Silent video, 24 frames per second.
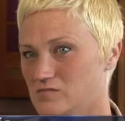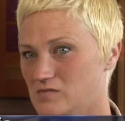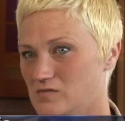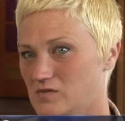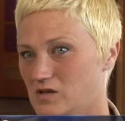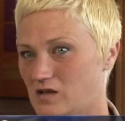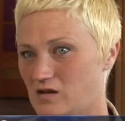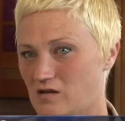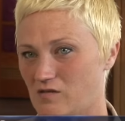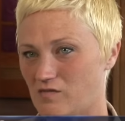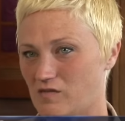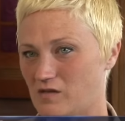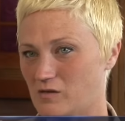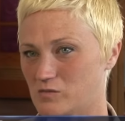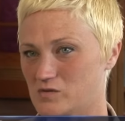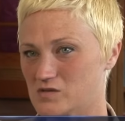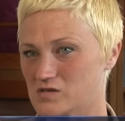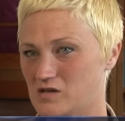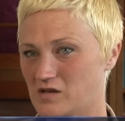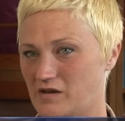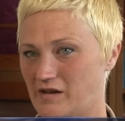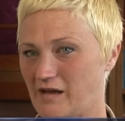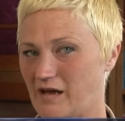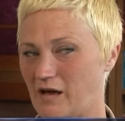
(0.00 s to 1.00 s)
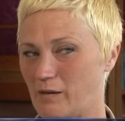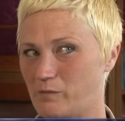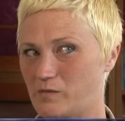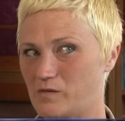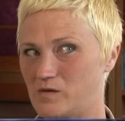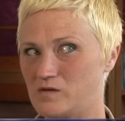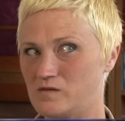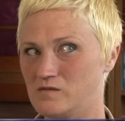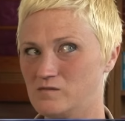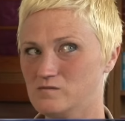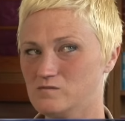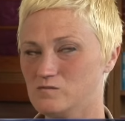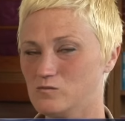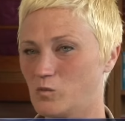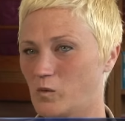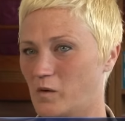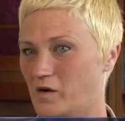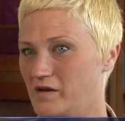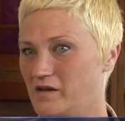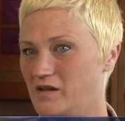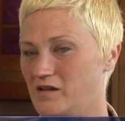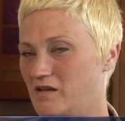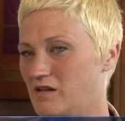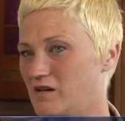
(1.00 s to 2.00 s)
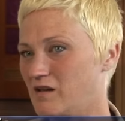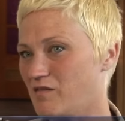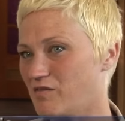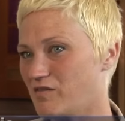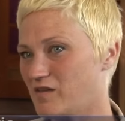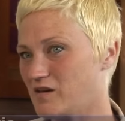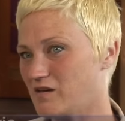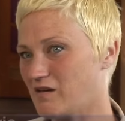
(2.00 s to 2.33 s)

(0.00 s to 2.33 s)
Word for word: anything was going to happen, wanting anything